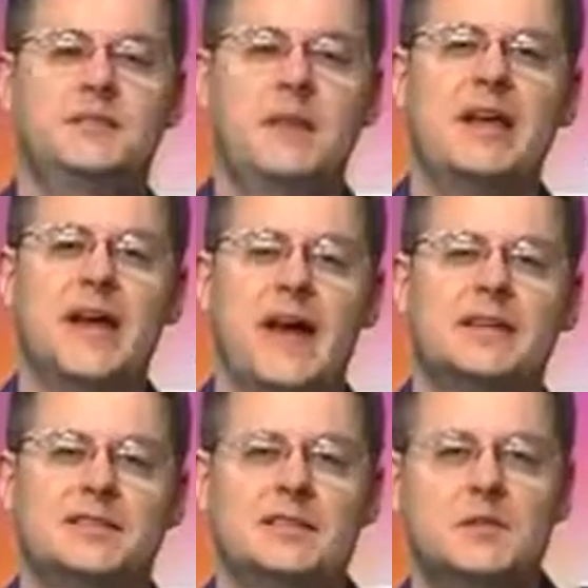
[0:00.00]
he's being
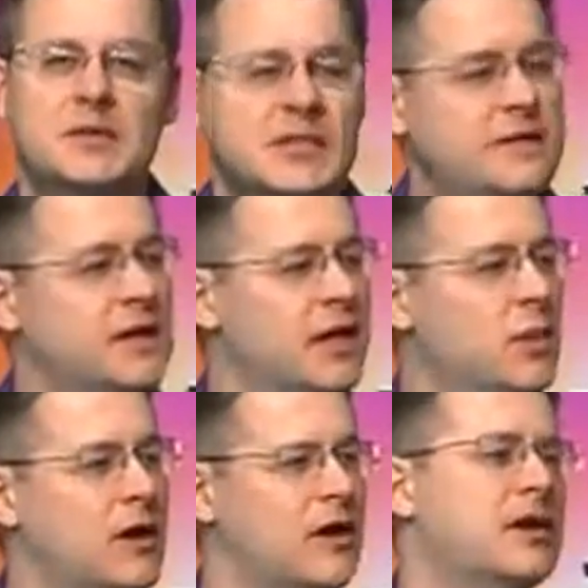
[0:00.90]
asked specifically,
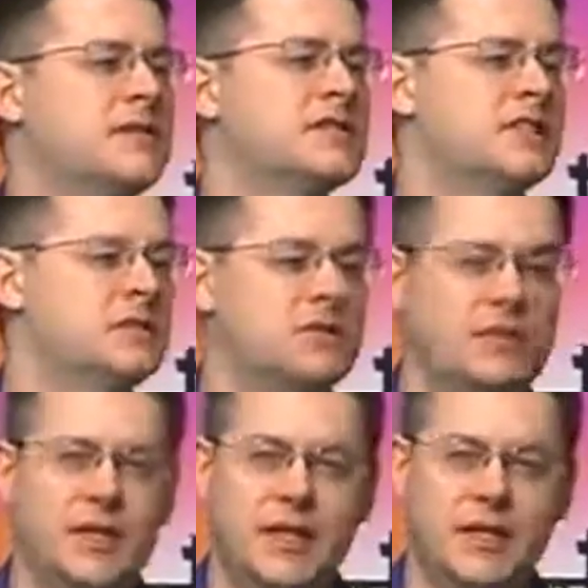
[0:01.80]
what are the differences
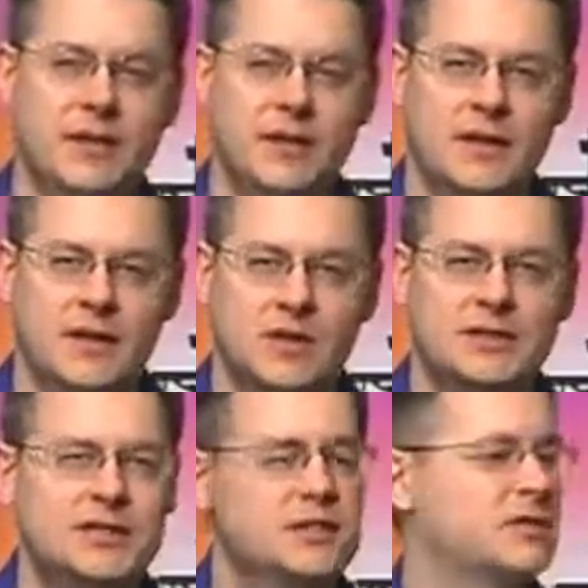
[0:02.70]
between
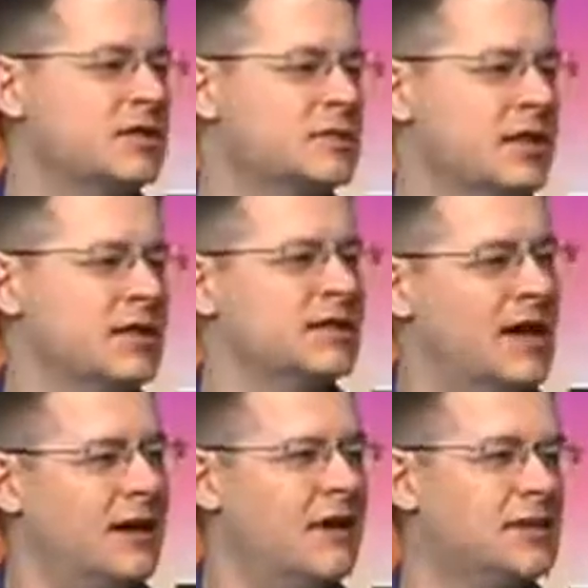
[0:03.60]
Christians and Muslims on this?
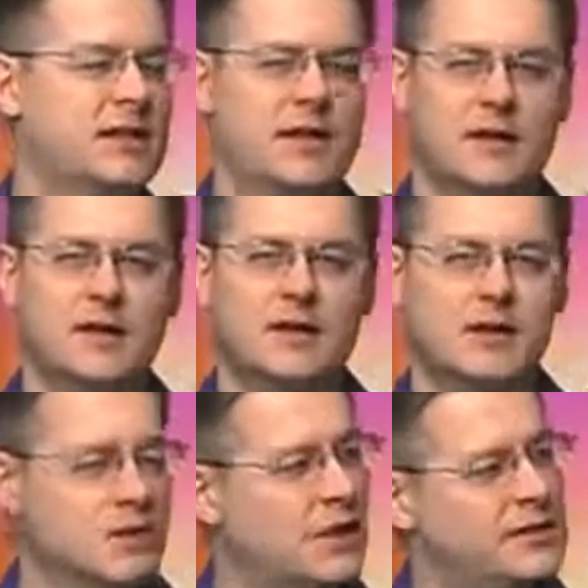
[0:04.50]
And obviously, the, the,
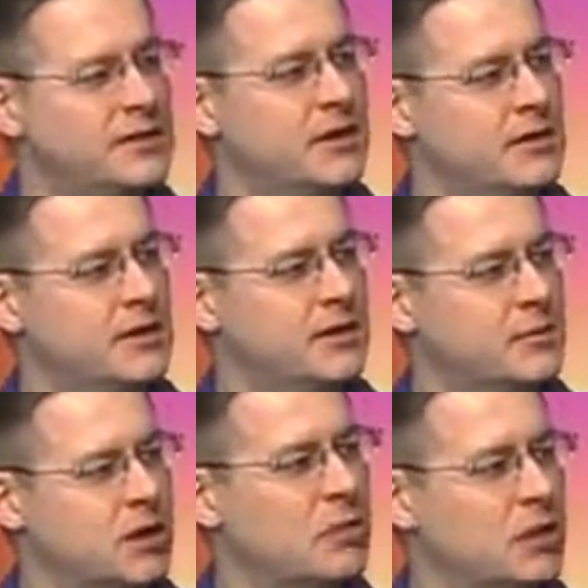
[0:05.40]
the, question, the, the,
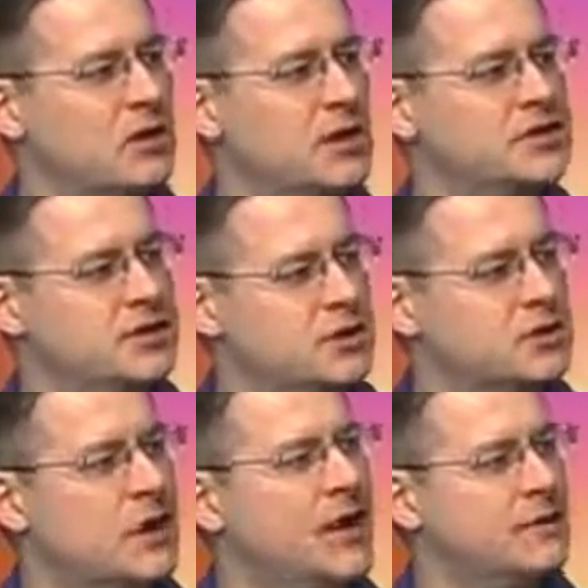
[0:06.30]
the more important question is
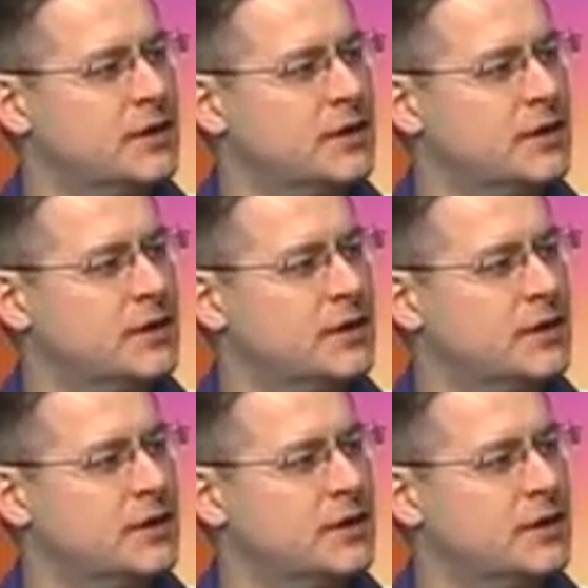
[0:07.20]
who's right,